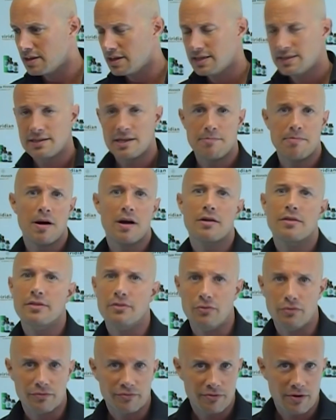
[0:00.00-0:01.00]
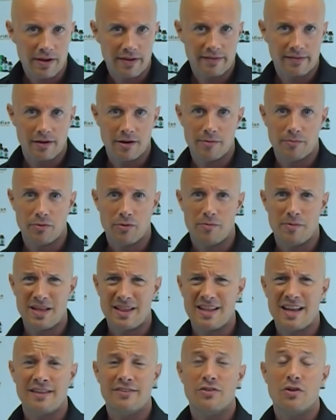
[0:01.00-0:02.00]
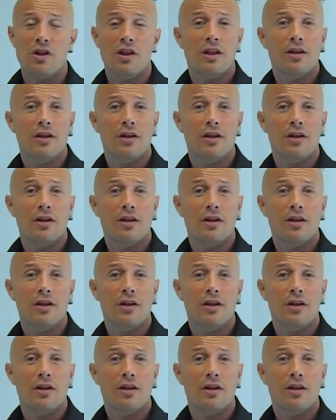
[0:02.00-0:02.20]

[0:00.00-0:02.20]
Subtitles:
sea buckthorn, for example. I mean, that's got